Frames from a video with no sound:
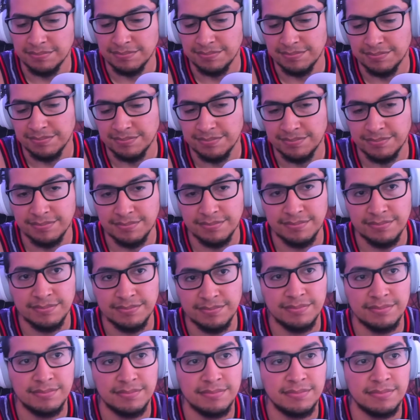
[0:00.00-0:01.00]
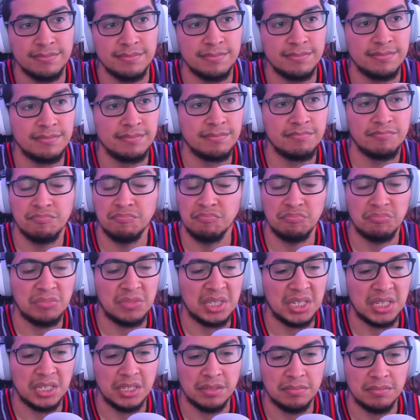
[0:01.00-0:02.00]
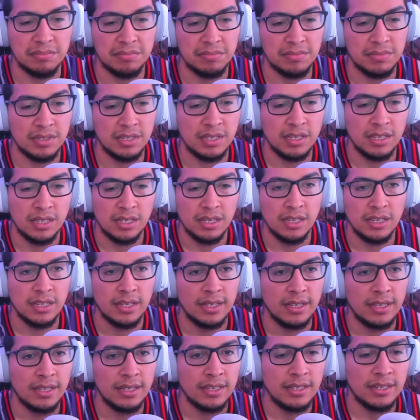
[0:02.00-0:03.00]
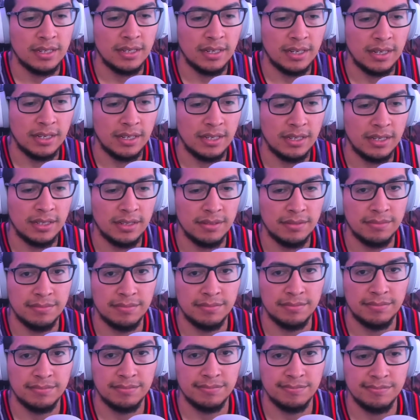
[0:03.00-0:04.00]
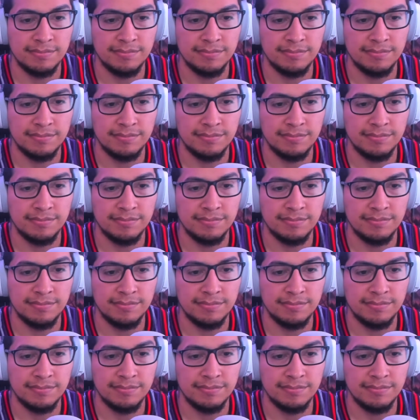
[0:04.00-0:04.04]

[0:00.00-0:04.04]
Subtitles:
William Carraway, a.k.a. Sam I Am. Senior Vice President